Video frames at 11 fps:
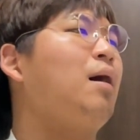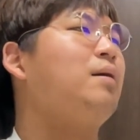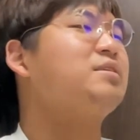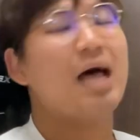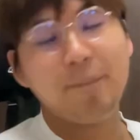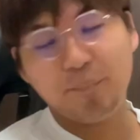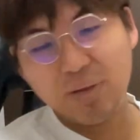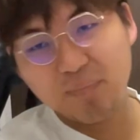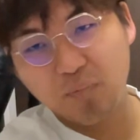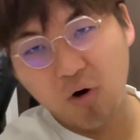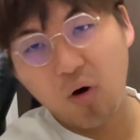Some
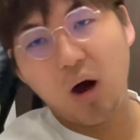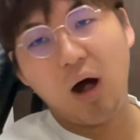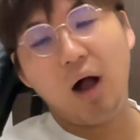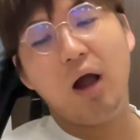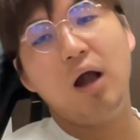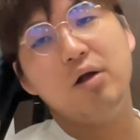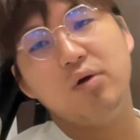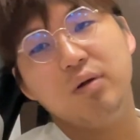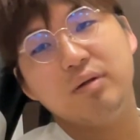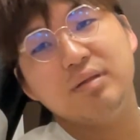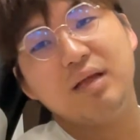people are
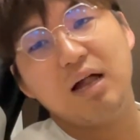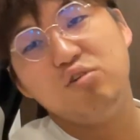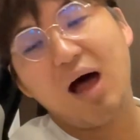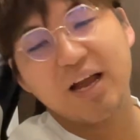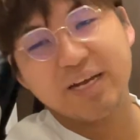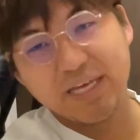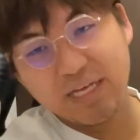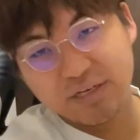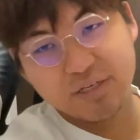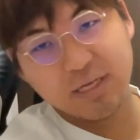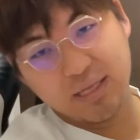the
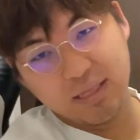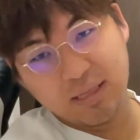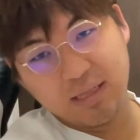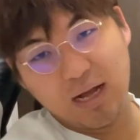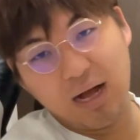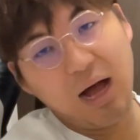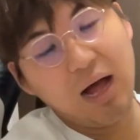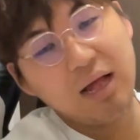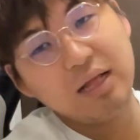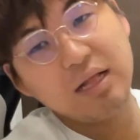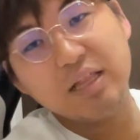running in the
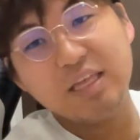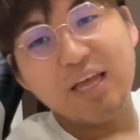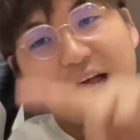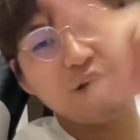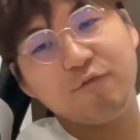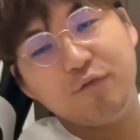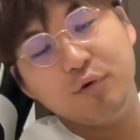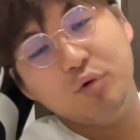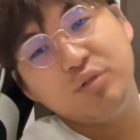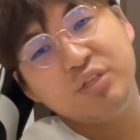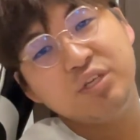near the
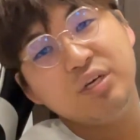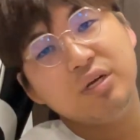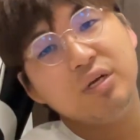foot,